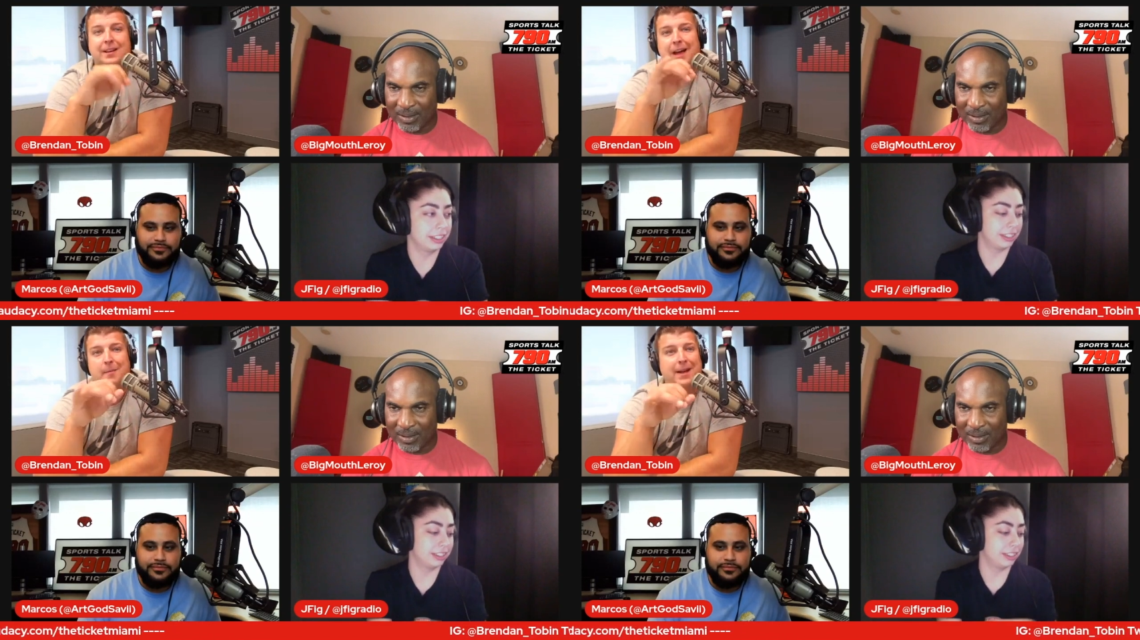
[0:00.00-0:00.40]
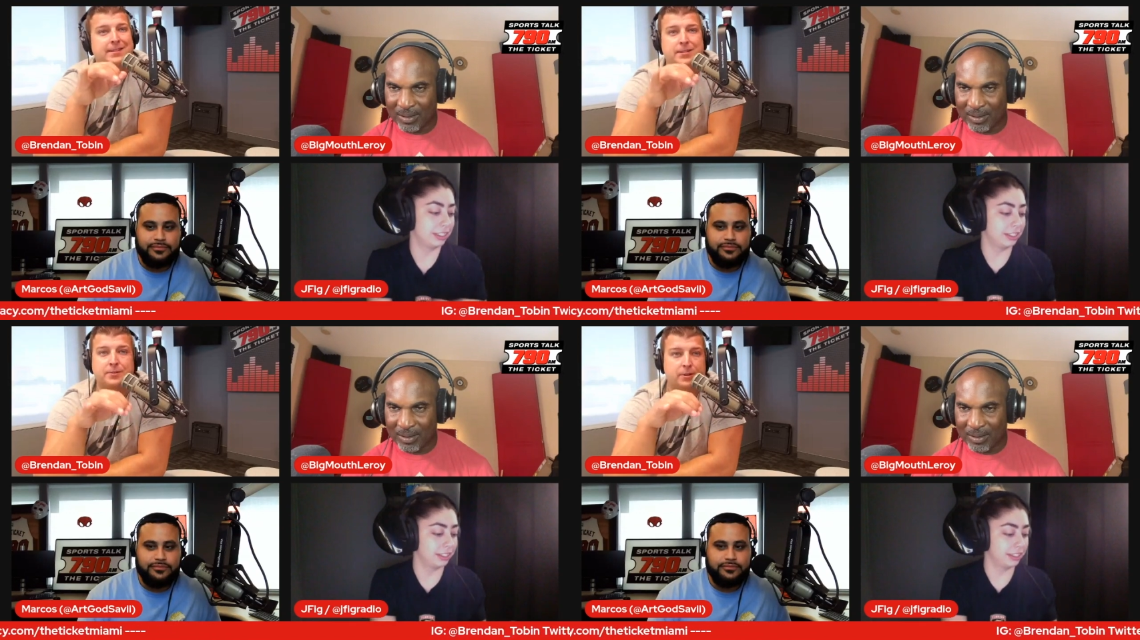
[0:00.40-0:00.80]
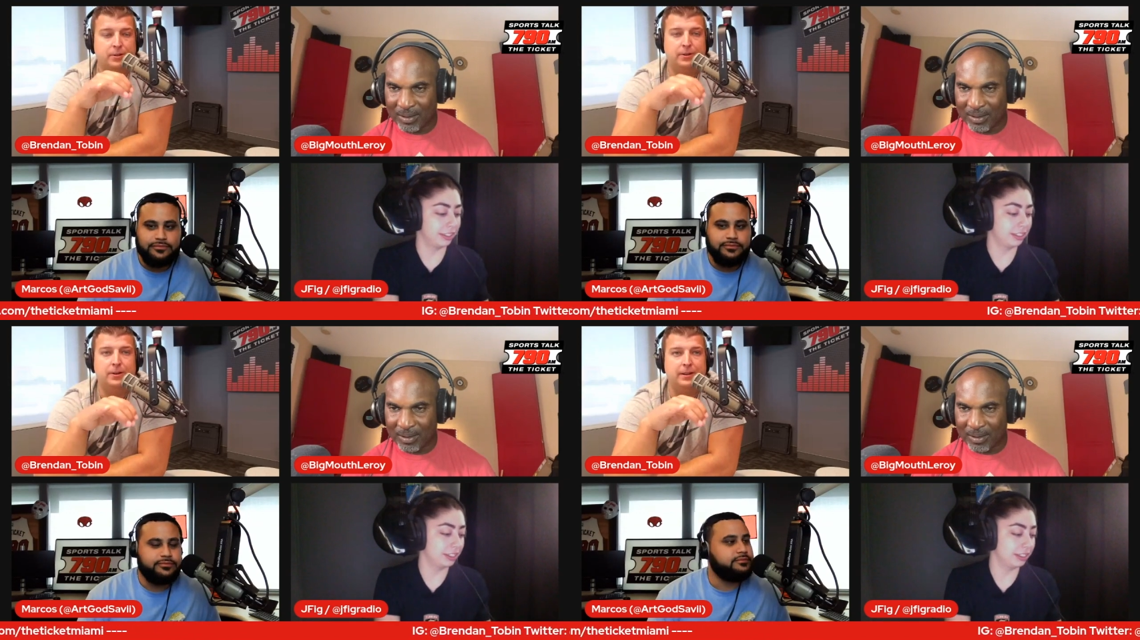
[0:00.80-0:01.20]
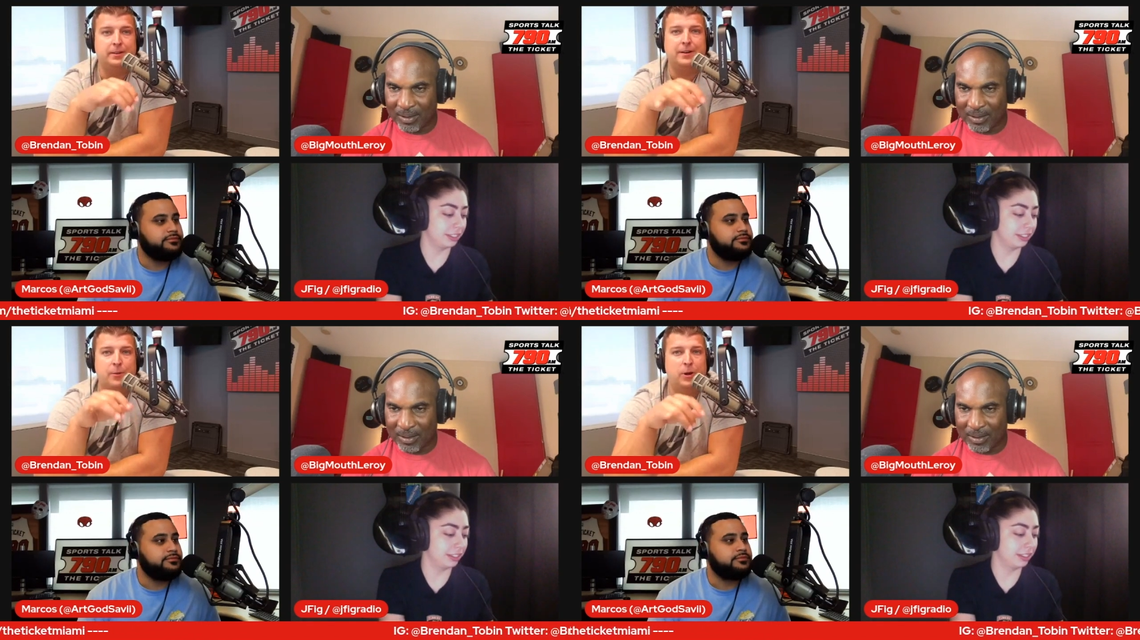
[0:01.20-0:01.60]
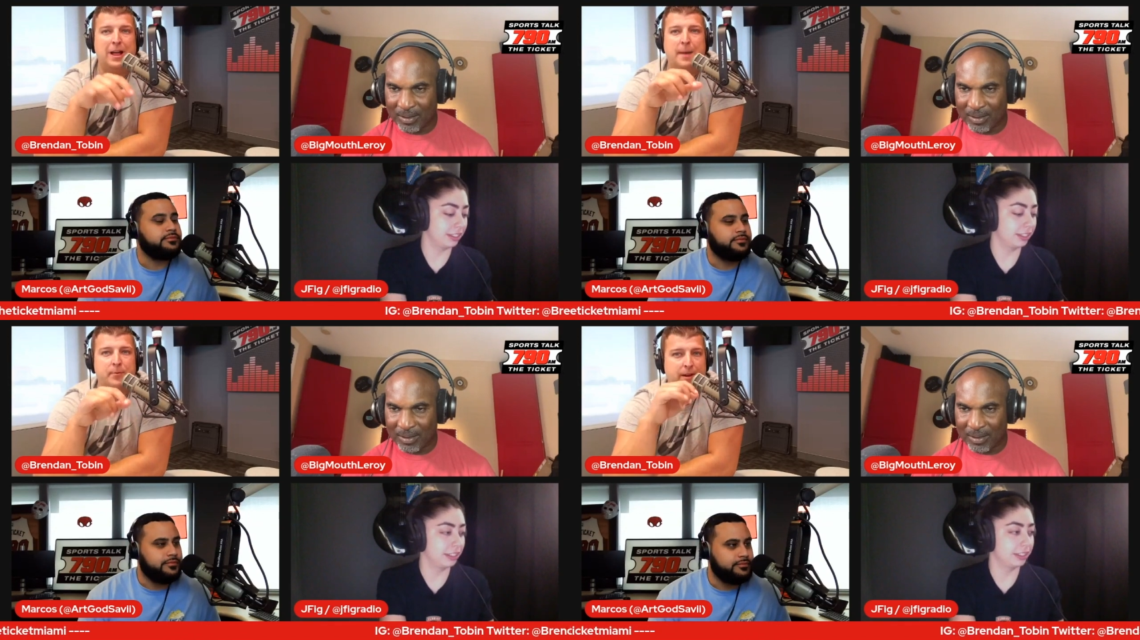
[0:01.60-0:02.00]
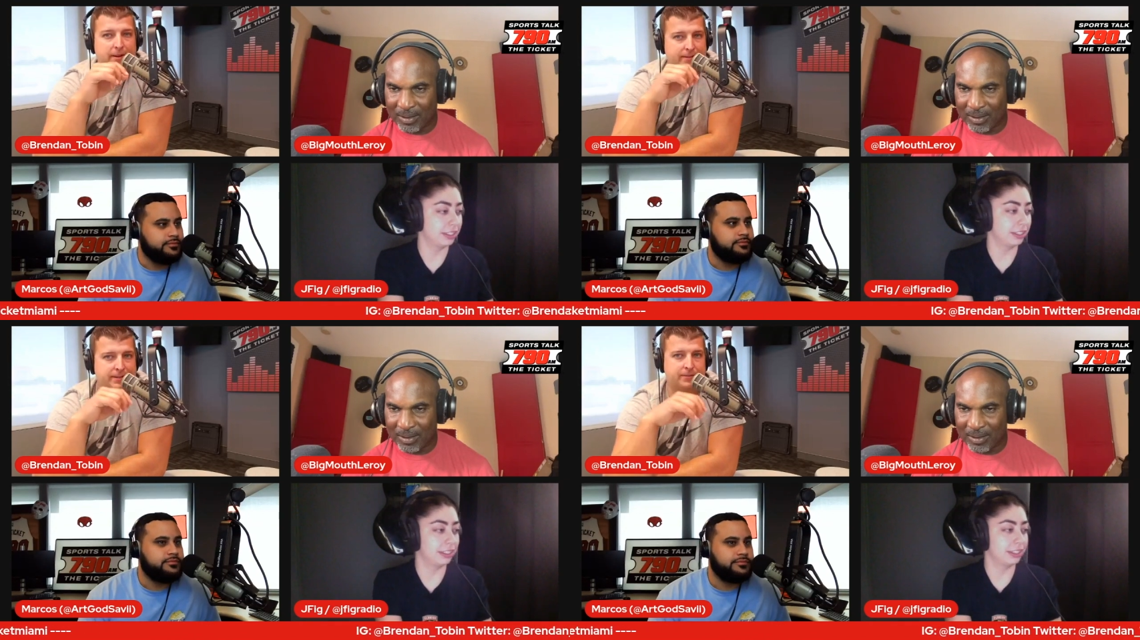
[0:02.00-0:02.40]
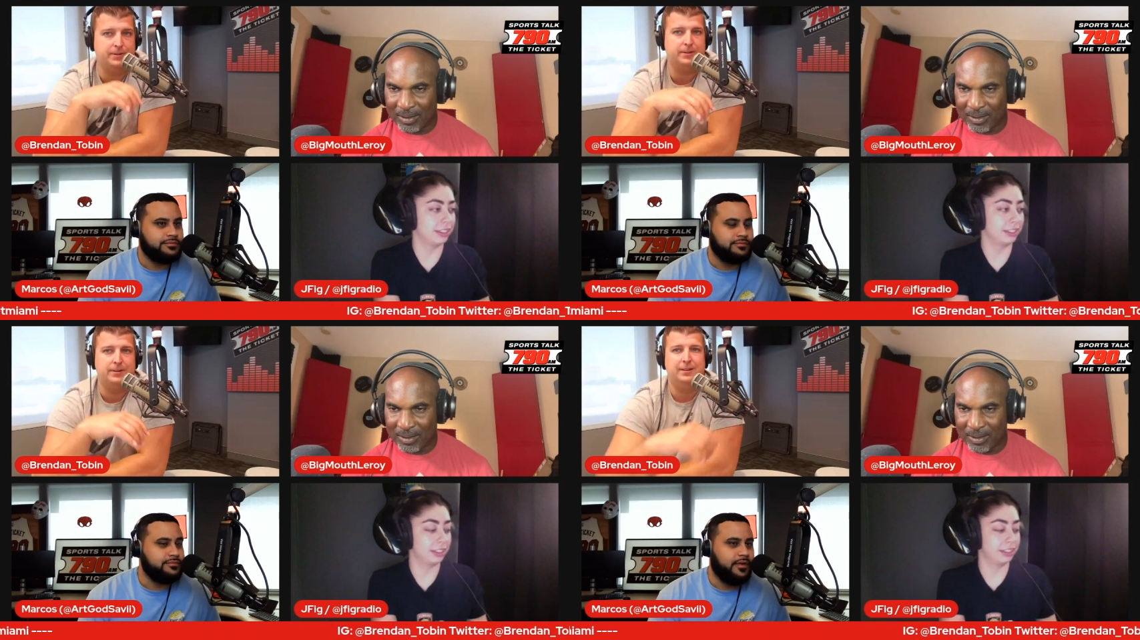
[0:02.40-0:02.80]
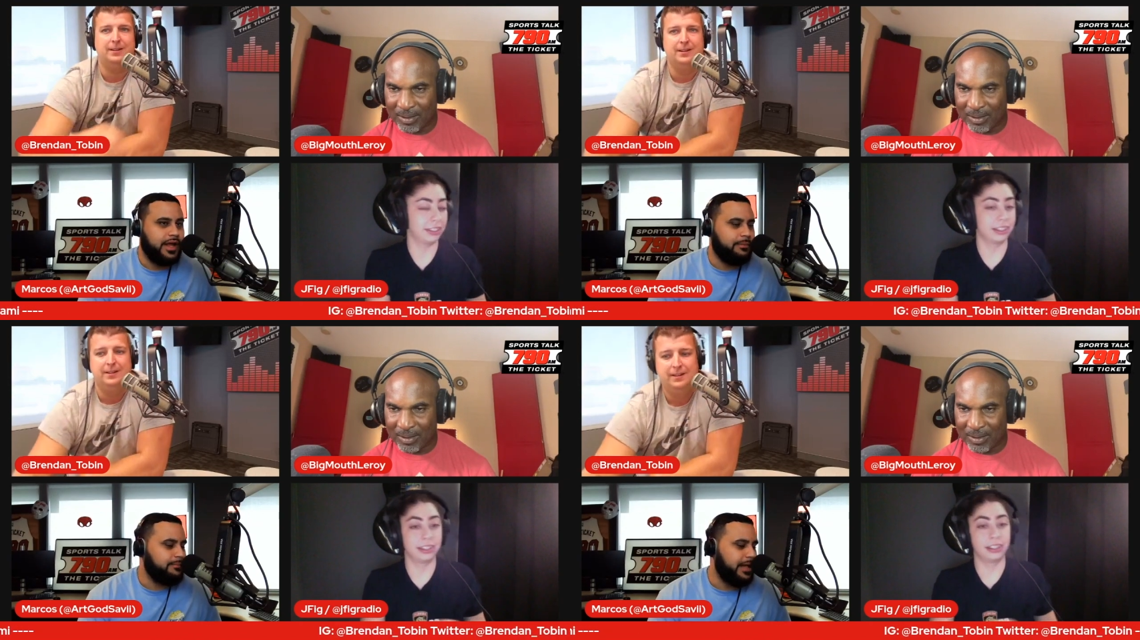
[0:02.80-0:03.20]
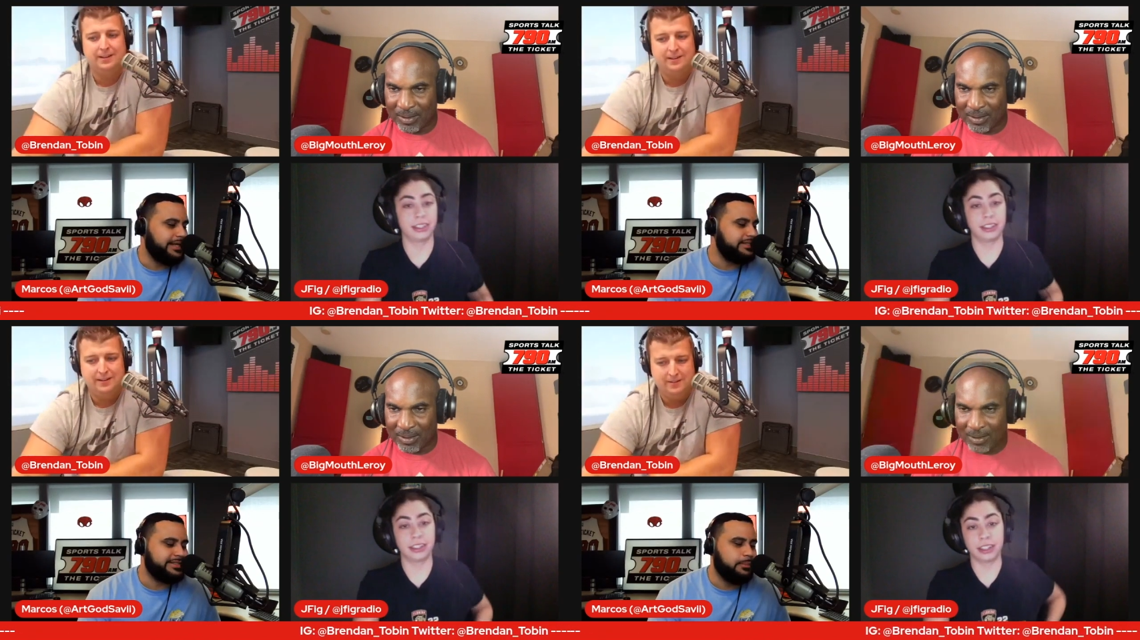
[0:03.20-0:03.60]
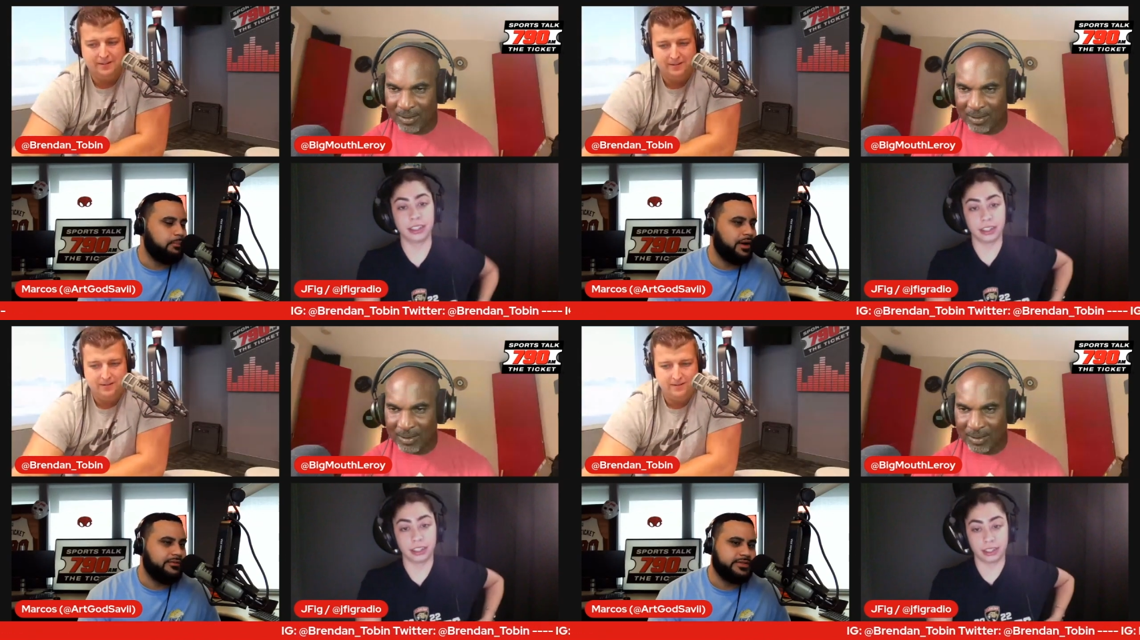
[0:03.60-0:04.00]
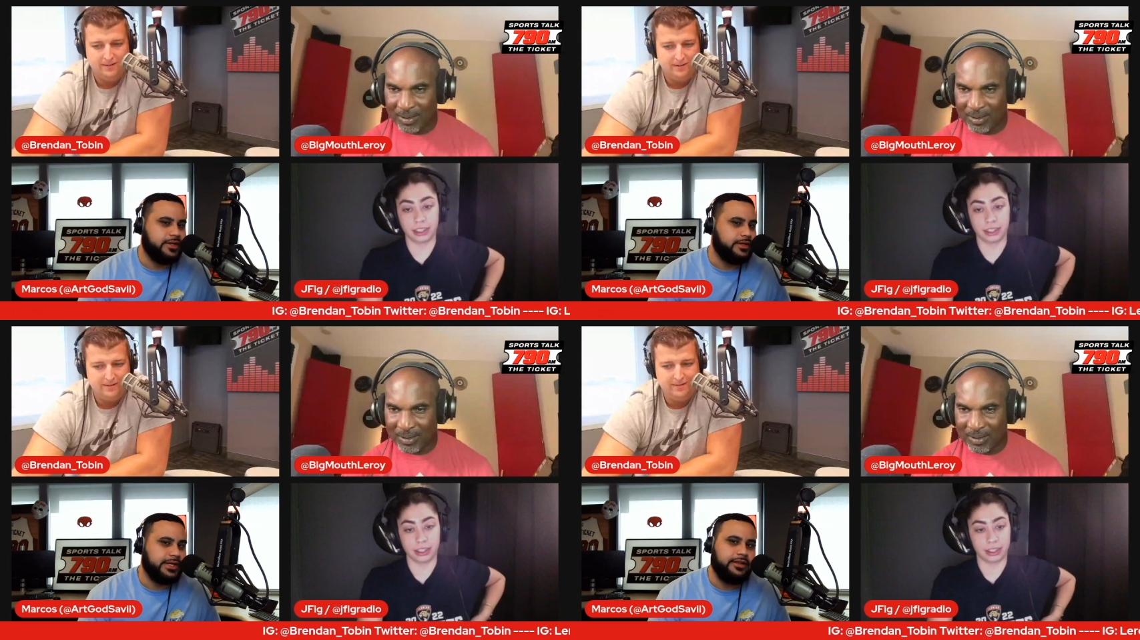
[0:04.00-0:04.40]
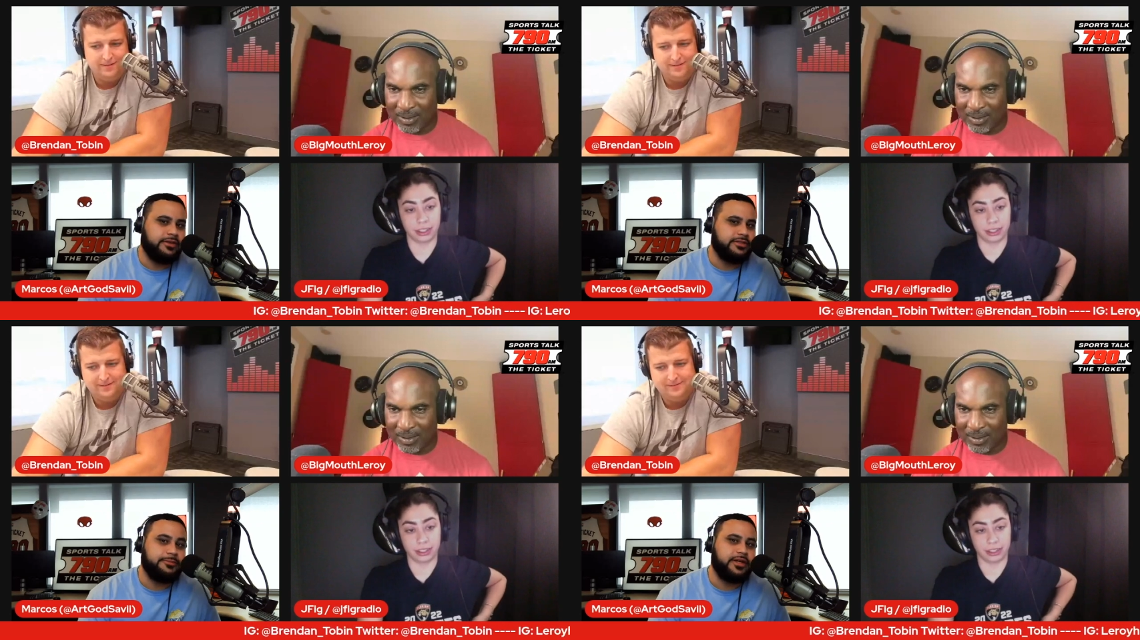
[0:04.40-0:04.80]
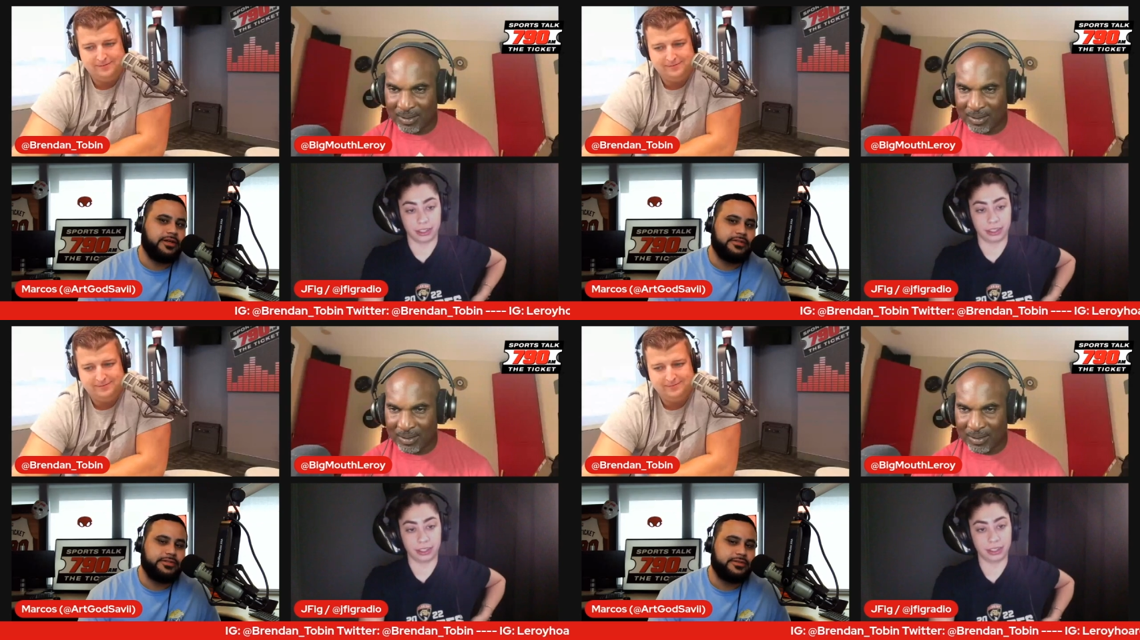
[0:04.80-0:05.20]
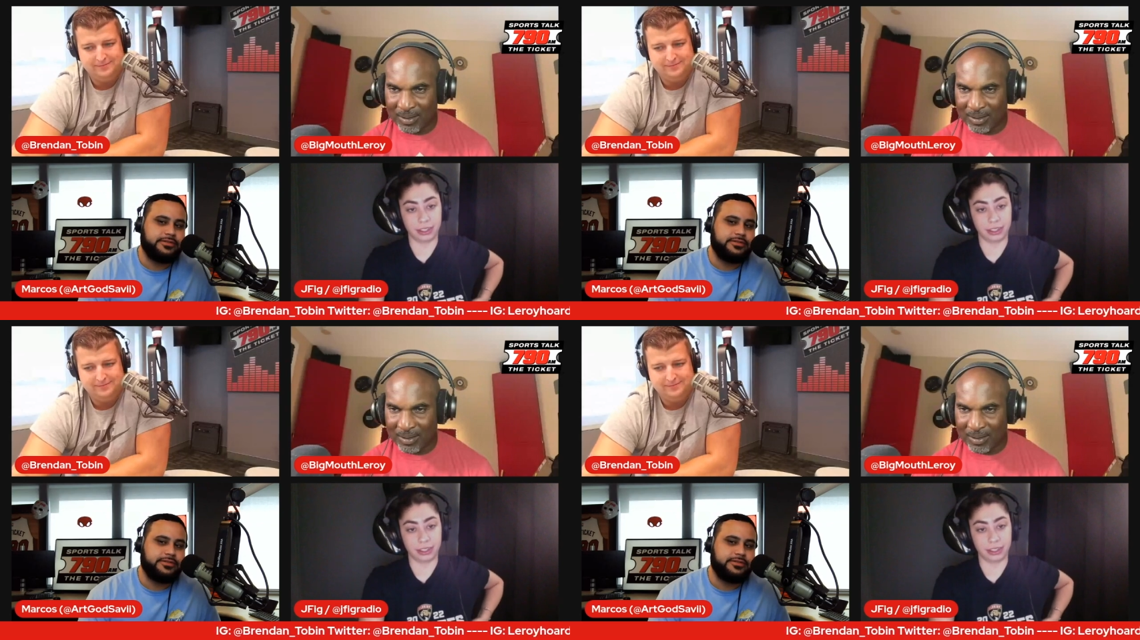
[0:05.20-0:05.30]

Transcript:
Speaker 1: I'm not cereal loyal either. I will hop around on cereal damn. I just skip breakfast altogether, to be honest.